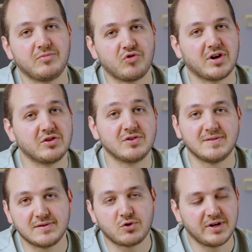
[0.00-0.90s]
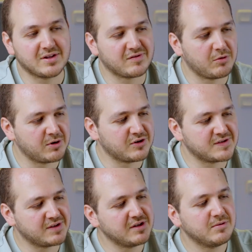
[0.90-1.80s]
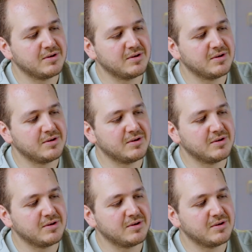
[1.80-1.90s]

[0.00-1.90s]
grinder is disconnected from electricity.